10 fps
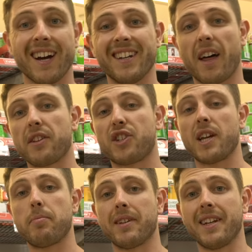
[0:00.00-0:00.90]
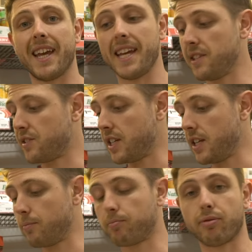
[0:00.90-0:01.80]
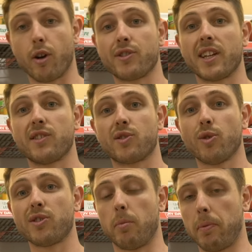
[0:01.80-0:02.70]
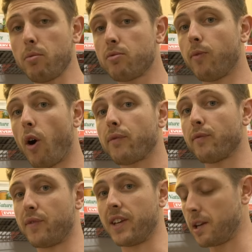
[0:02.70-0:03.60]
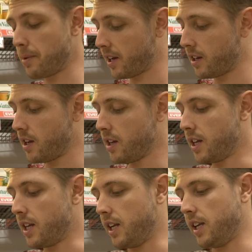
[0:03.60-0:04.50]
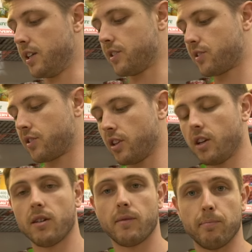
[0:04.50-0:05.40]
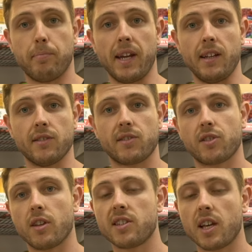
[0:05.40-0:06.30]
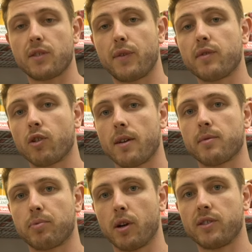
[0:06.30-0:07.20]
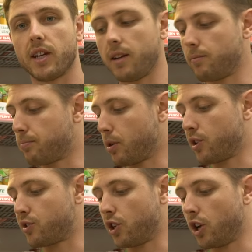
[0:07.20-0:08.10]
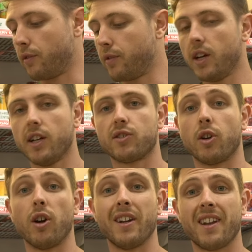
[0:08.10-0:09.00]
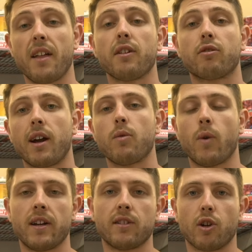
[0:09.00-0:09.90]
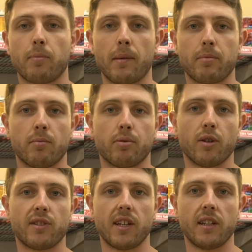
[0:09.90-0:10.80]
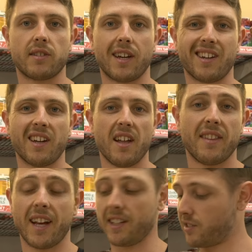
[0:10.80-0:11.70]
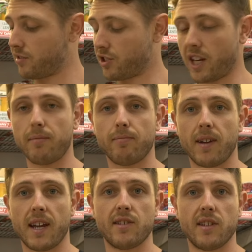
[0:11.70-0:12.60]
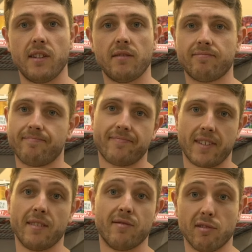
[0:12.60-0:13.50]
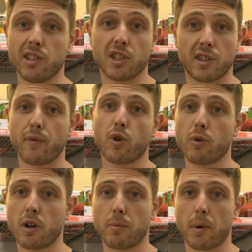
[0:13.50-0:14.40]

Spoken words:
Another cheap and easy protein source that people often forget about is beans. So this has 15 grams of protein per serve. So another great way to top up your protein intake that's cheap, easy, and delicious if you cook it